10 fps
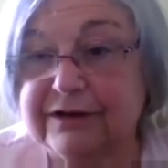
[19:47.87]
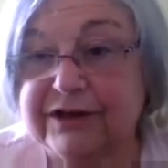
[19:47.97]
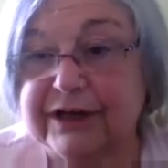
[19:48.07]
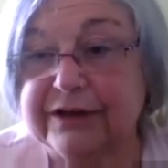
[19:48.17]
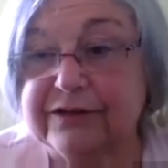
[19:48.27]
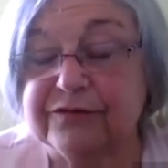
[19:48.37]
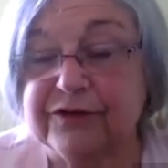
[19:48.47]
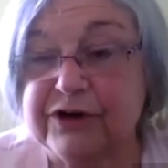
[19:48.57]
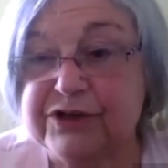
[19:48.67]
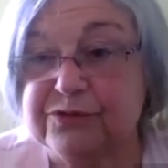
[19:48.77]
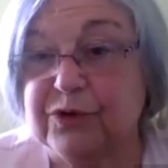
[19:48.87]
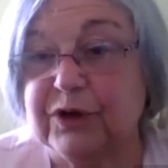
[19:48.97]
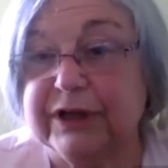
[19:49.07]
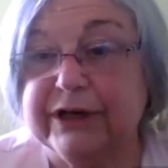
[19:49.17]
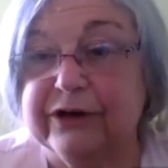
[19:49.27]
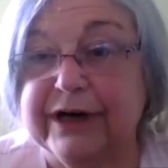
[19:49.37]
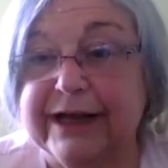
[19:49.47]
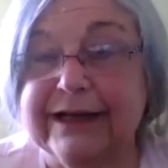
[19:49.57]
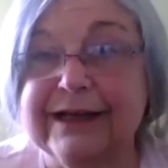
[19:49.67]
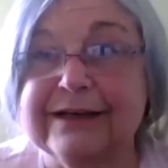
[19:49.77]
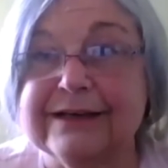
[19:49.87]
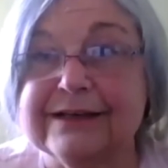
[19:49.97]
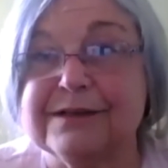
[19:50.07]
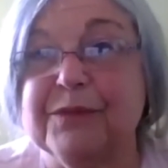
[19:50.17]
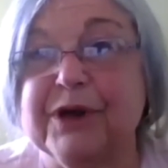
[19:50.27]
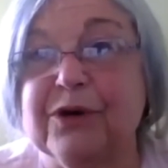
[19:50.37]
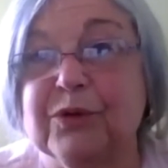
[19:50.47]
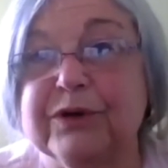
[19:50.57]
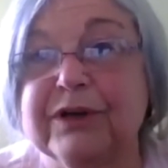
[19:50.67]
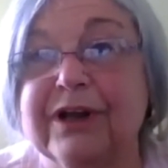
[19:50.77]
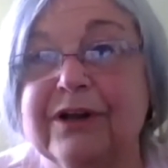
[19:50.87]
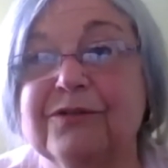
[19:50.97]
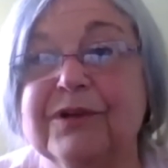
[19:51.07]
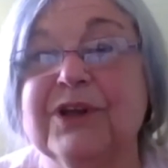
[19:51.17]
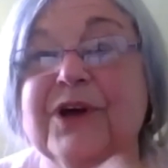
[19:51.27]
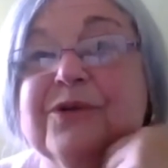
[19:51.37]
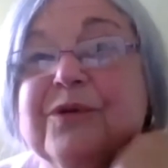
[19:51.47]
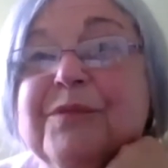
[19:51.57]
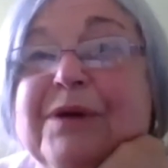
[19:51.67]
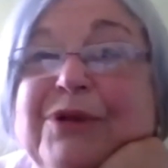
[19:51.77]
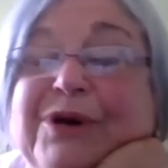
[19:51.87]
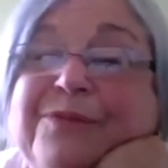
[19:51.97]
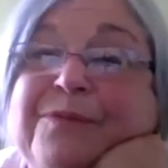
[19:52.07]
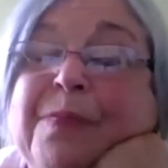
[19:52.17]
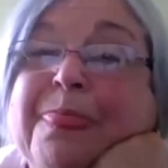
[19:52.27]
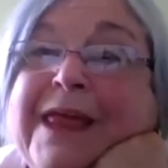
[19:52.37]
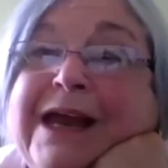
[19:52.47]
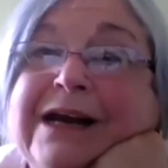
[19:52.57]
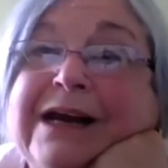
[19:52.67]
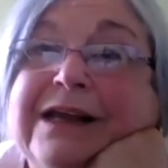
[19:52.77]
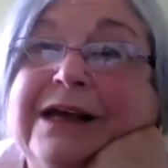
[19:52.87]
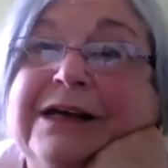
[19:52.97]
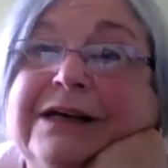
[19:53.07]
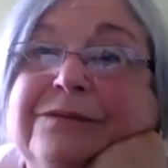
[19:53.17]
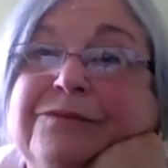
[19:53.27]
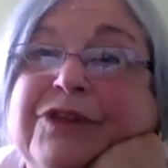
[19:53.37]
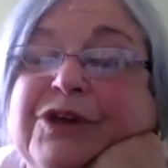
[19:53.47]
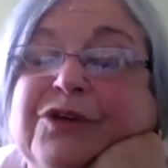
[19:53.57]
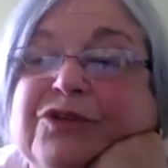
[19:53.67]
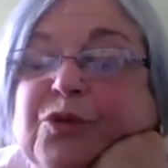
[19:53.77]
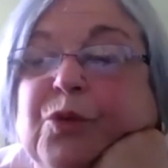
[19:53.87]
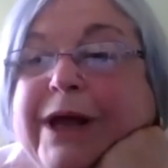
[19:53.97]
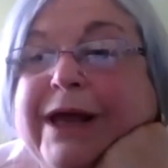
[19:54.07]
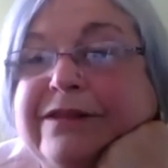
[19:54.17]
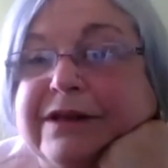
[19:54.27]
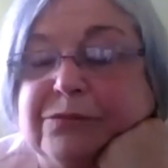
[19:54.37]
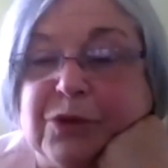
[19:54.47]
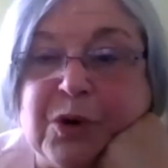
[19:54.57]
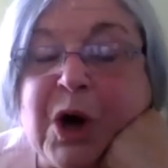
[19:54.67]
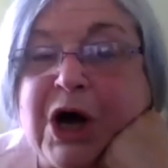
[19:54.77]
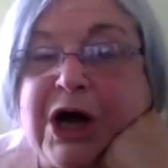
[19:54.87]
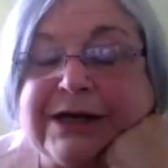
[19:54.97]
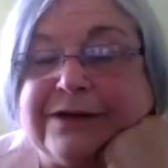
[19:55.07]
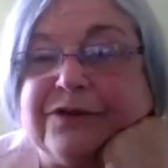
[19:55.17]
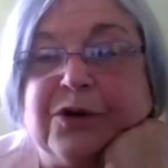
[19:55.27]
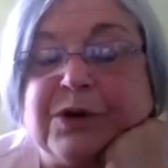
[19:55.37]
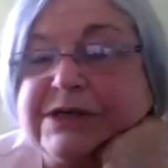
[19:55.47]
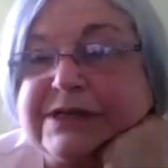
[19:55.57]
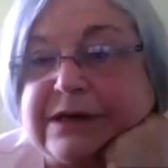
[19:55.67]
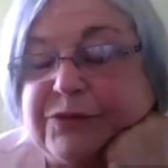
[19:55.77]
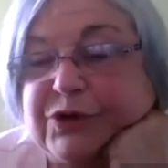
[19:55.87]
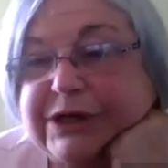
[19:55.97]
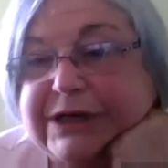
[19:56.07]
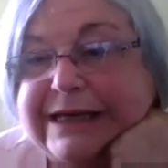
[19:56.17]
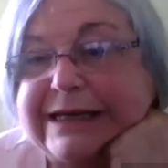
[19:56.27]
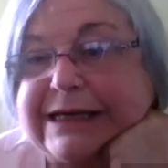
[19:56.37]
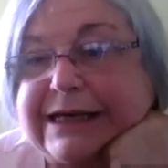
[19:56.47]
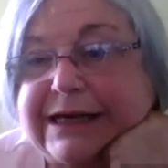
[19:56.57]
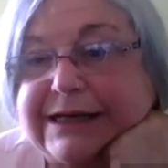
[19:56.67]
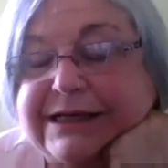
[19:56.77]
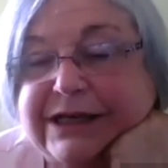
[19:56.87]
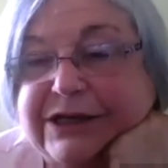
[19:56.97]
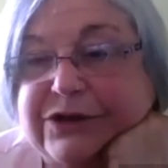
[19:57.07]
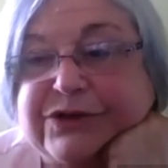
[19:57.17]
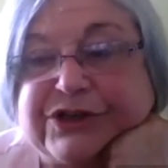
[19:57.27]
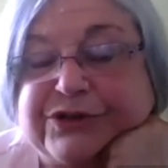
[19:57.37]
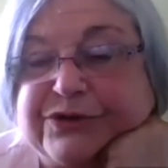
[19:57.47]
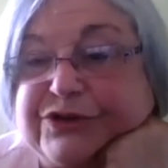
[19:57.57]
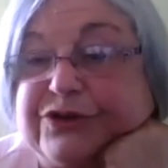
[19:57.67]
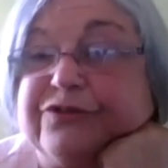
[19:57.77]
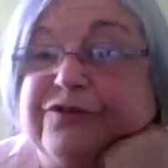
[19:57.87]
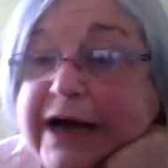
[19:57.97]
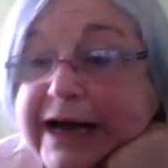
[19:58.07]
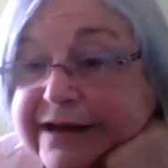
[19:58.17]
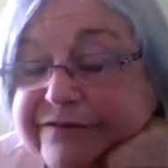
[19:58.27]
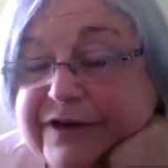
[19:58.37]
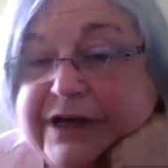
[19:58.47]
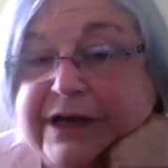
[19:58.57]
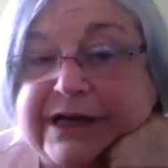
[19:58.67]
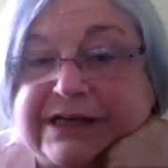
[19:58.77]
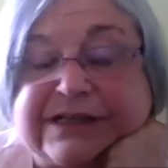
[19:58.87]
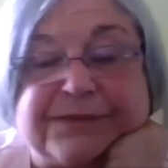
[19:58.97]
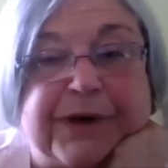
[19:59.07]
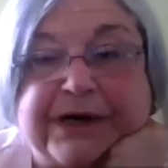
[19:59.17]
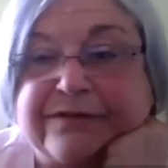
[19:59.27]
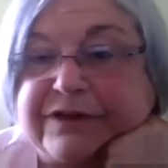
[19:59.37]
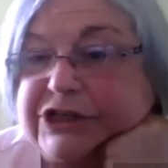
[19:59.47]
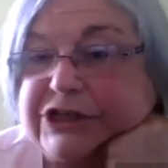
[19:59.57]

get the first rural internet in, as the mayor will long remember. The way that Mohawk and the horse community continues to survive in spite of the